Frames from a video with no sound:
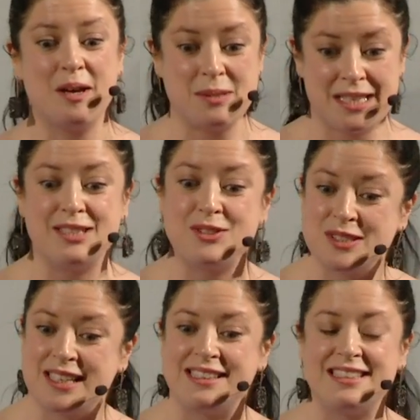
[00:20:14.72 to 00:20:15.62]
potato
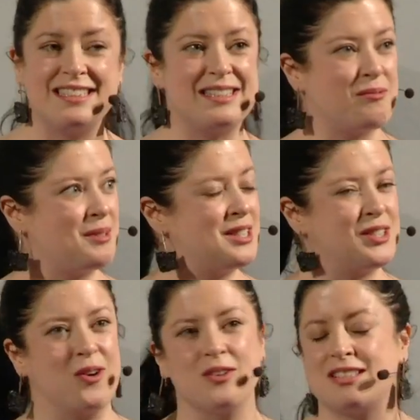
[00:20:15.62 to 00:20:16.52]
skins that we
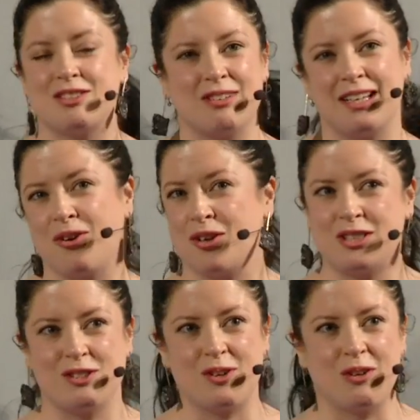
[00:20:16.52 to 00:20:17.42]
tossed in really
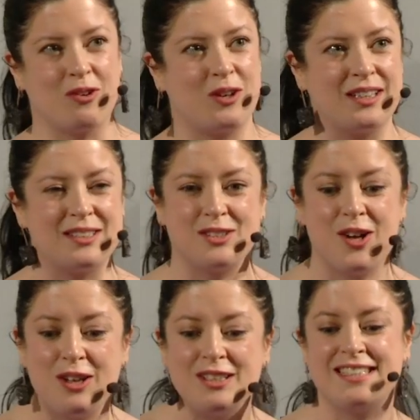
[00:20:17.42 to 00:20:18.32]
gorgeous olive oil and
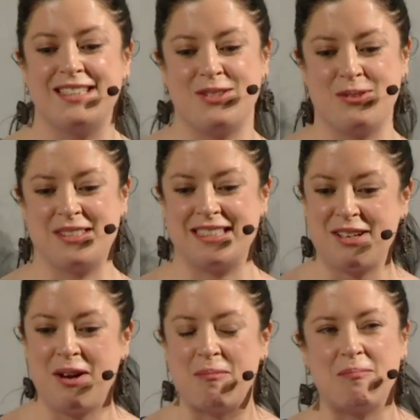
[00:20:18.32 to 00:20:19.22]
salt and toasted
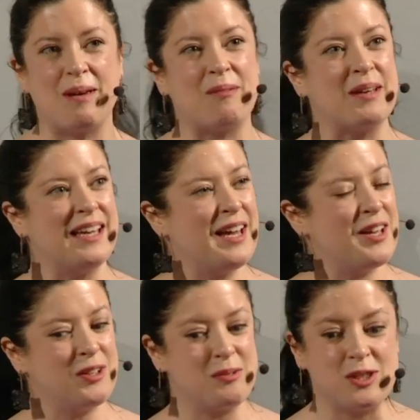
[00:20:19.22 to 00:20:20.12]
up. Um, you
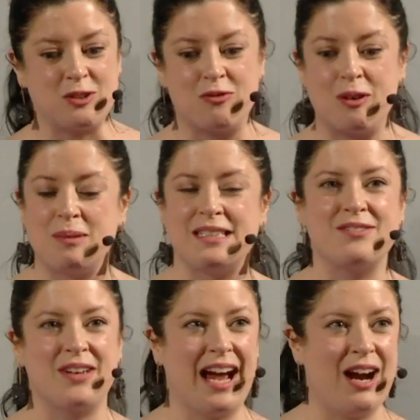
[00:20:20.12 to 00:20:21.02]
know, we took ribbons
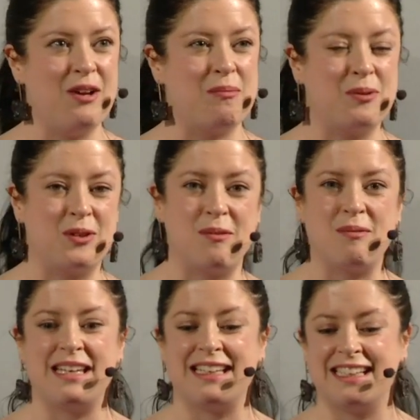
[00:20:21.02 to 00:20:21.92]
of carrot, put
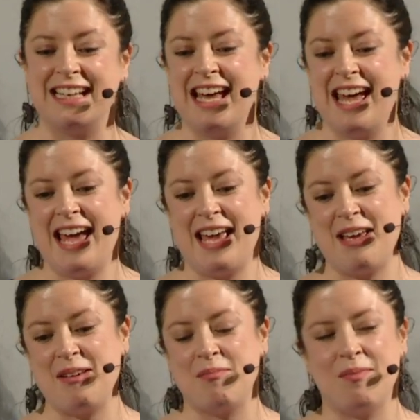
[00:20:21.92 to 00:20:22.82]
them in.
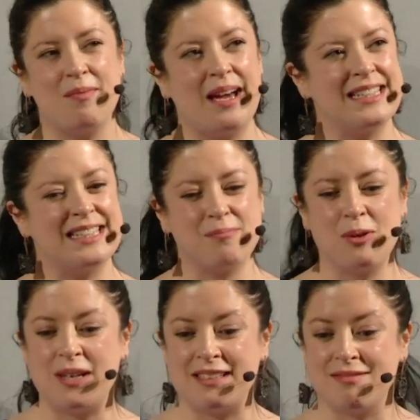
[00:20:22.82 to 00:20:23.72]
Um, I
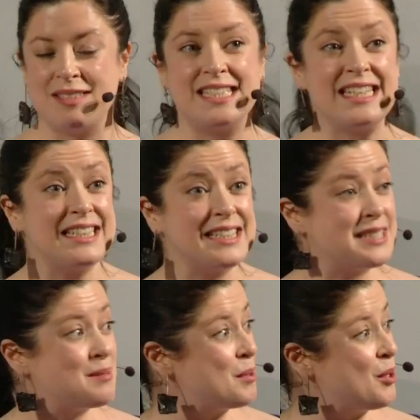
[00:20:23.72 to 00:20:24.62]
put in
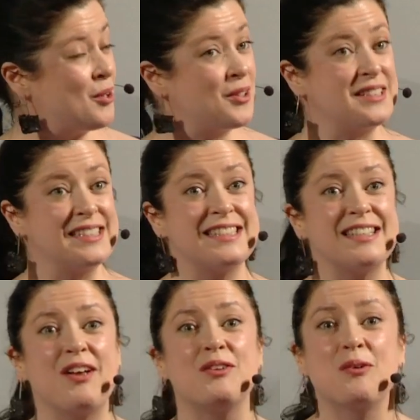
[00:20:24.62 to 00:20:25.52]
seeds because
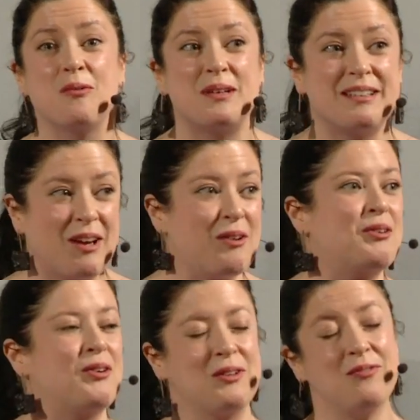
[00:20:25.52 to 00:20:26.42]
although we now
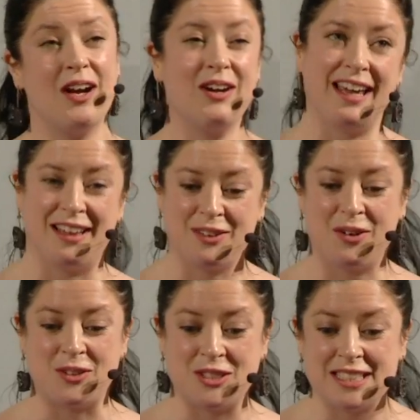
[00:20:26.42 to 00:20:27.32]
are all very health
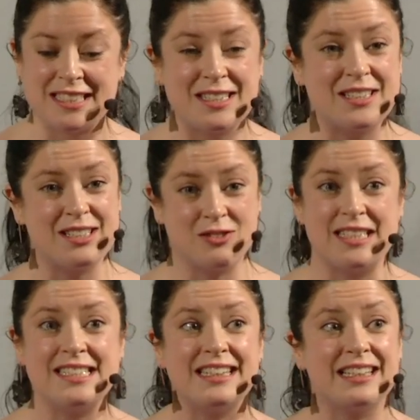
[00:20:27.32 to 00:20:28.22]
conscious, until
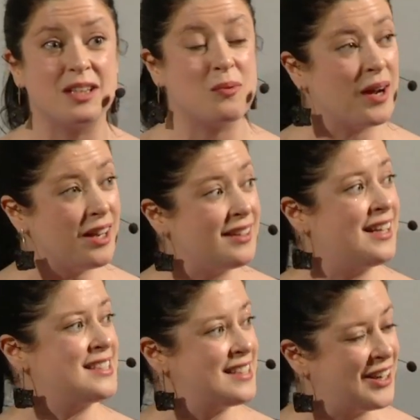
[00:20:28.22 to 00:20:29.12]
recently they weren't
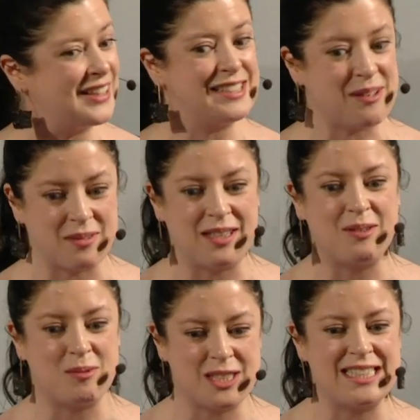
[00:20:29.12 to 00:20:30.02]
necessarily something
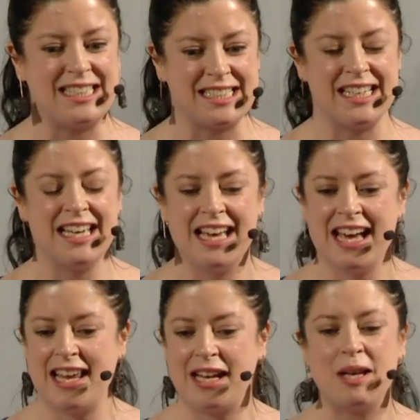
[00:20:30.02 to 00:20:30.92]
that we'd eat.
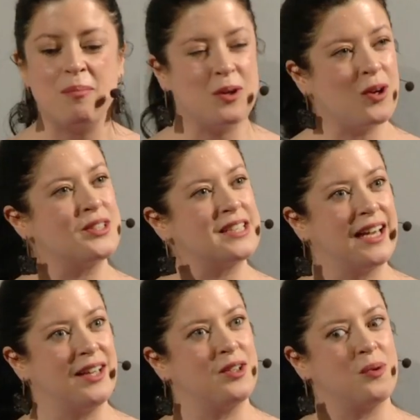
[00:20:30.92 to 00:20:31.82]
And I kind of put it all
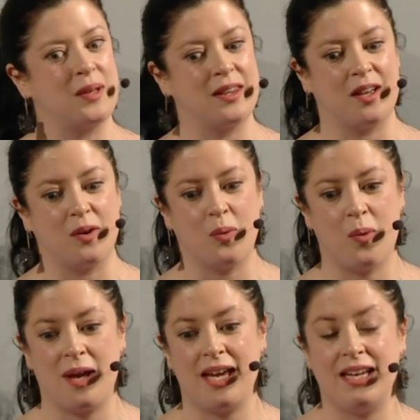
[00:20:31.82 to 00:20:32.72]
together with a
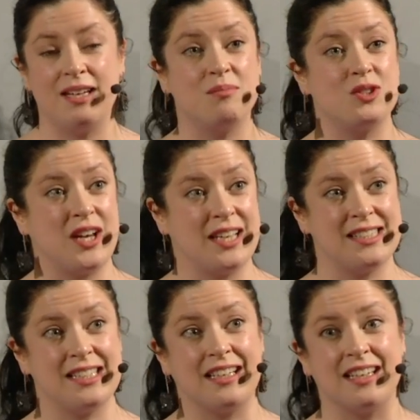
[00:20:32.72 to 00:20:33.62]
whey
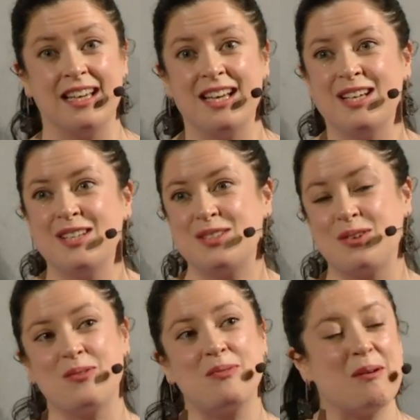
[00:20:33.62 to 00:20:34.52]
dressing.
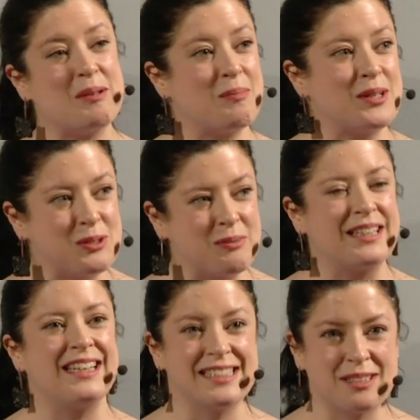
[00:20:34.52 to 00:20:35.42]
So, I mean,
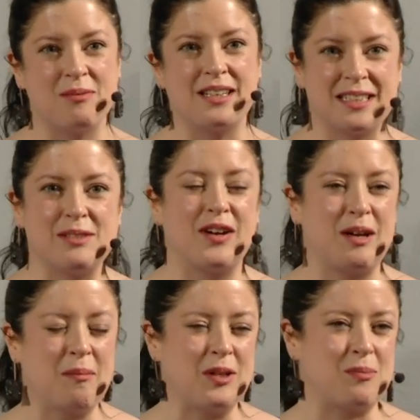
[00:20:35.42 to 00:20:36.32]
buttermilk is something that's
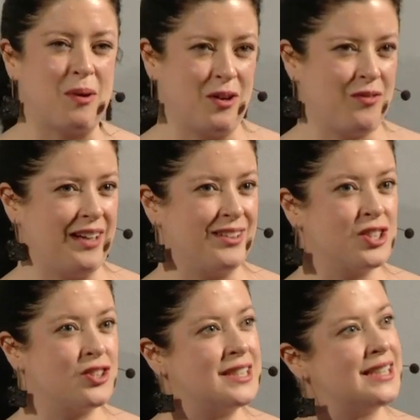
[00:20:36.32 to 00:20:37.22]
very much part of
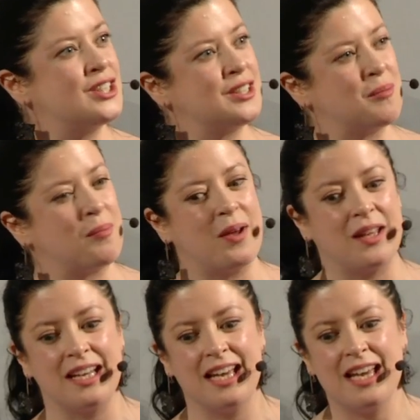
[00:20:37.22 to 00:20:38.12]
Irish tradition,
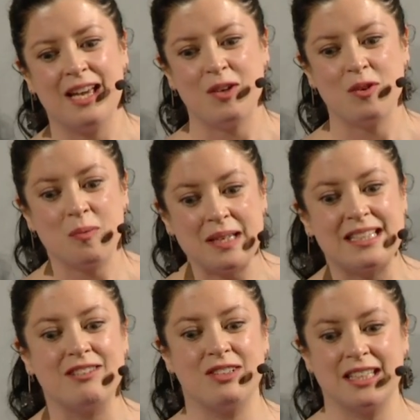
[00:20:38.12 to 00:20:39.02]
but you made
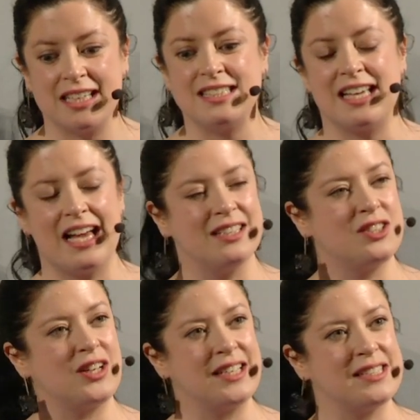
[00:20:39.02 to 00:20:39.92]
a really nice
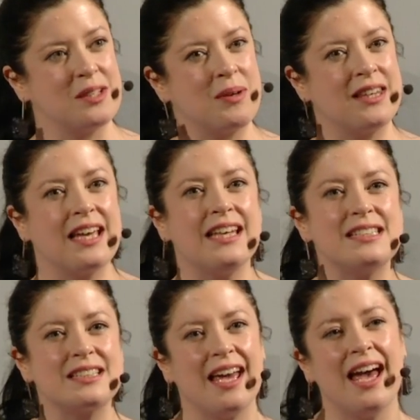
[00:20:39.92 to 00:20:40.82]
salad dressing with it, and
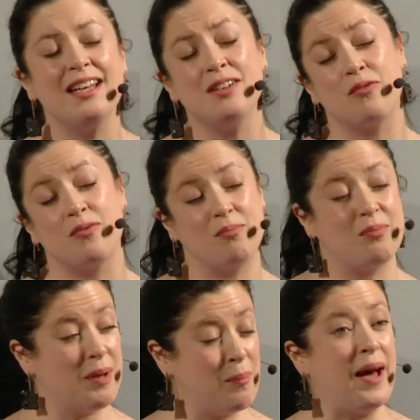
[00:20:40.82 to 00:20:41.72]
it's kind of
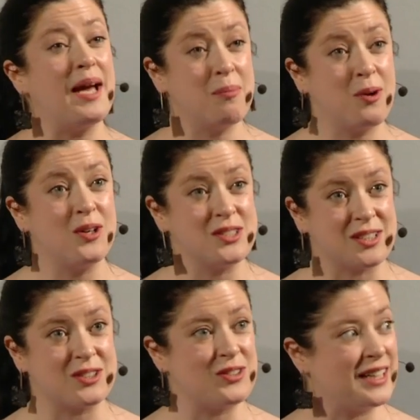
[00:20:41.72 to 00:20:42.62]
a
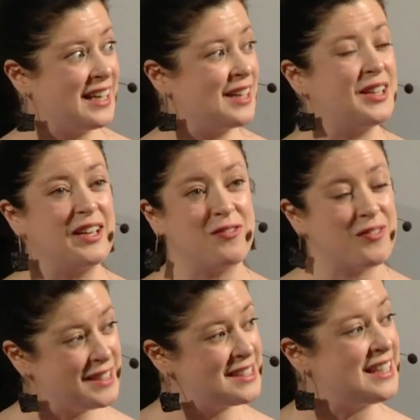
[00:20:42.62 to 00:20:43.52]
byproduct, really. It, it
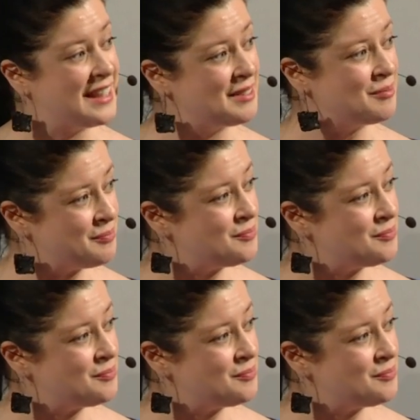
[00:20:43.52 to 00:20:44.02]
fits what, in. The,